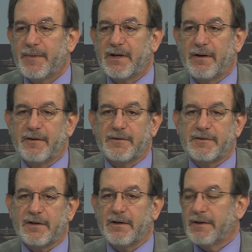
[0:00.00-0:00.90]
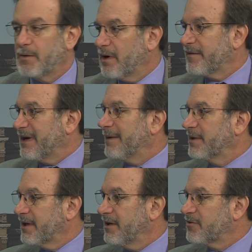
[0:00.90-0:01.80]
because uh, you have an
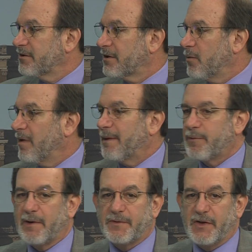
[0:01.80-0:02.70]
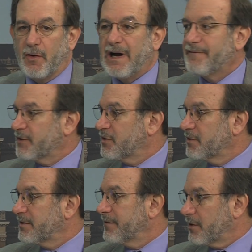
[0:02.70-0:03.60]
obligation to cooperate with the
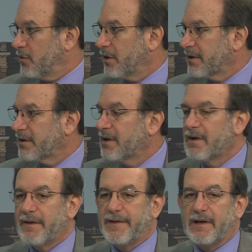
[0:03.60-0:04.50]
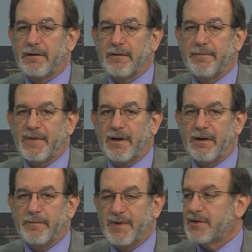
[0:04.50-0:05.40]
officers of the court that are
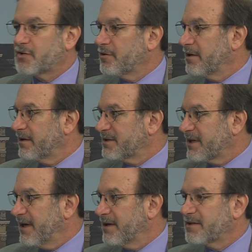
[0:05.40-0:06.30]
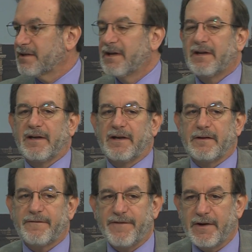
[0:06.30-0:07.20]
uh, administering this case,
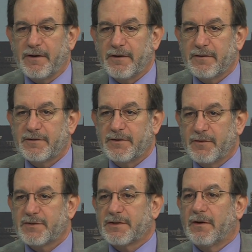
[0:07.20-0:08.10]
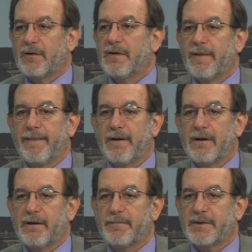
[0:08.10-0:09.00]
and failure to do so
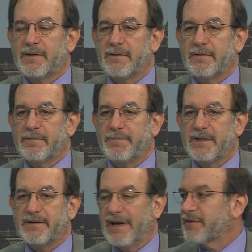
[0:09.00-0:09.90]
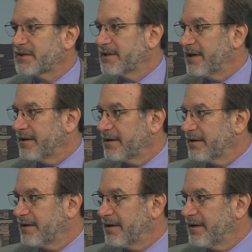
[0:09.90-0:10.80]
um, can be
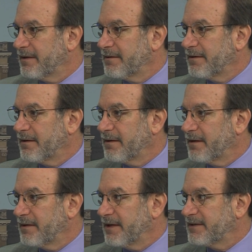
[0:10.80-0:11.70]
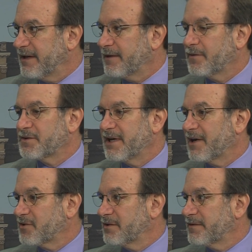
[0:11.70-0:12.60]
devastating, and uh, and they take those
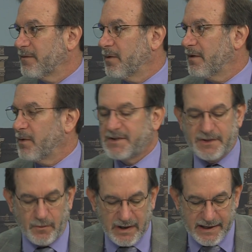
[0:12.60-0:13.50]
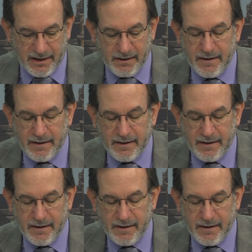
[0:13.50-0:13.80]
actions once in a while.